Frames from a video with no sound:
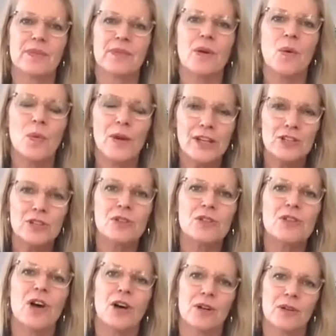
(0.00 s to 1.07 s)
we do
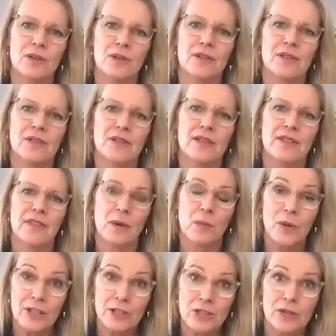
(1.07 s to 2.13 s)
know that
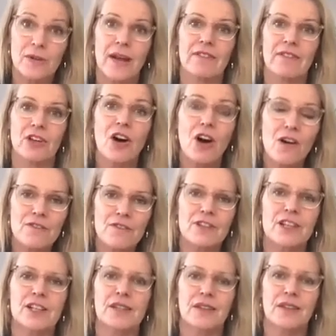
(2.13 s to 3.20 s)
we do have the
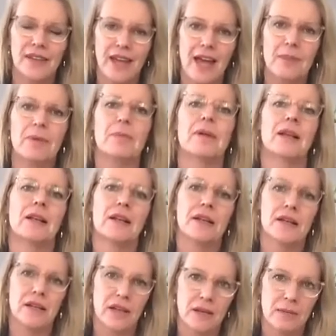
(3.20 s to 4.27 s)
confidence and the capability
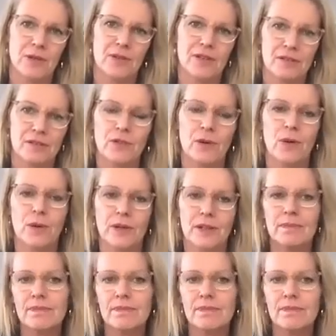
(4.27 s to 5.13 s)
to keep moving forward.